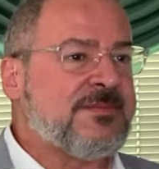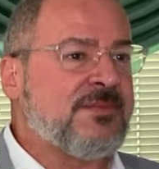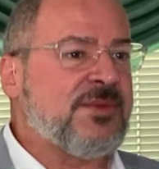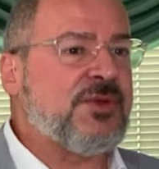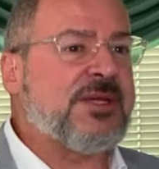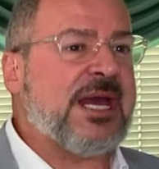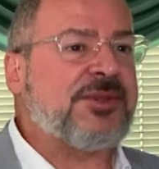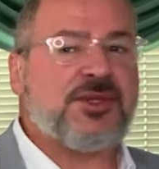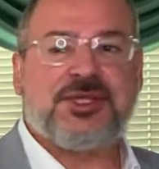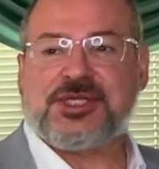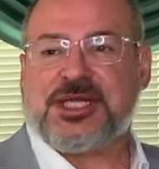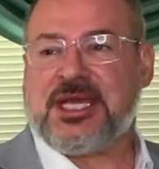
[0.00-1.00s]
You got to
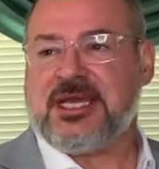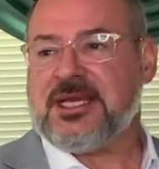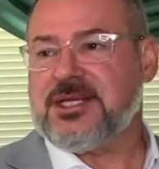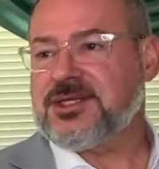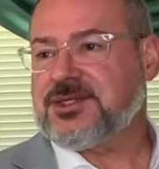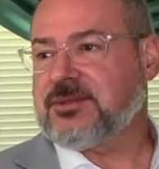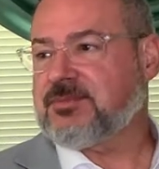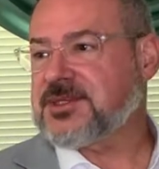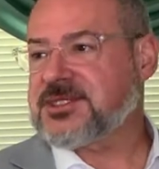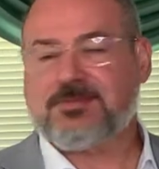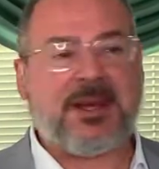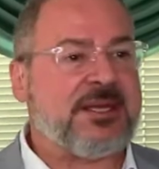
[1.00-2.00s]
change your
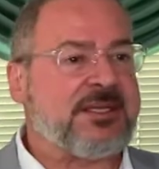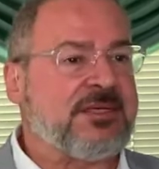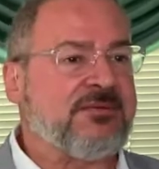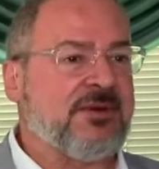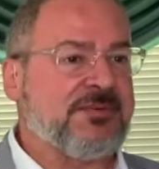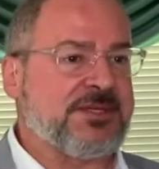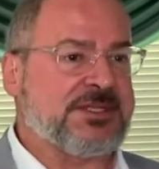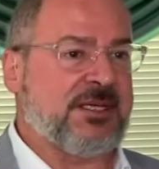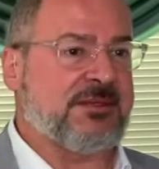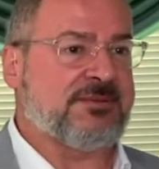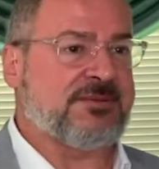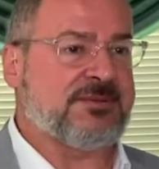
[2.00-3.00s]
perspective of yourself.